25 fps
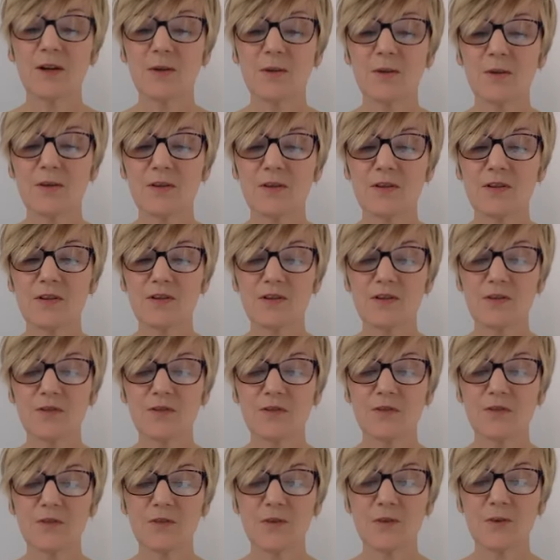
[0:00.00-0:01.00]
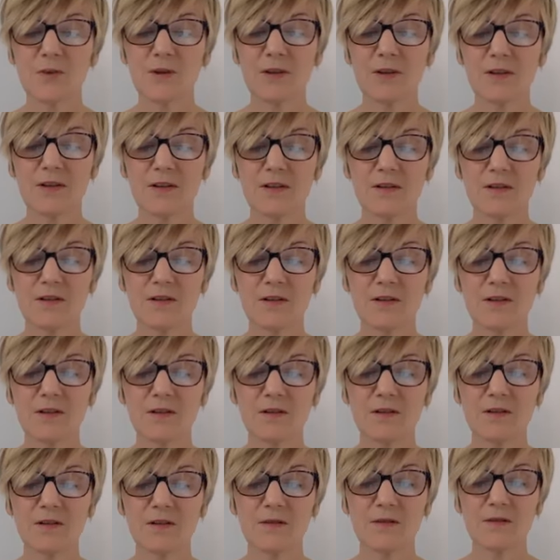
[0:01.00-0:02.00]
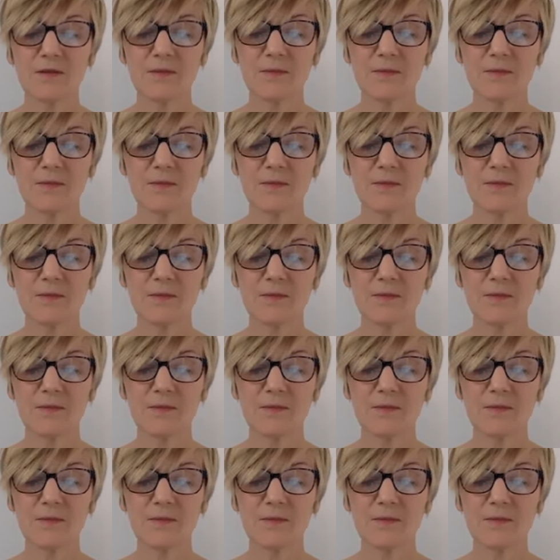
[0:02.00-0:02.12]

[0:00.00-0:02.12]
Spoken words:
with a soft, quiet tone,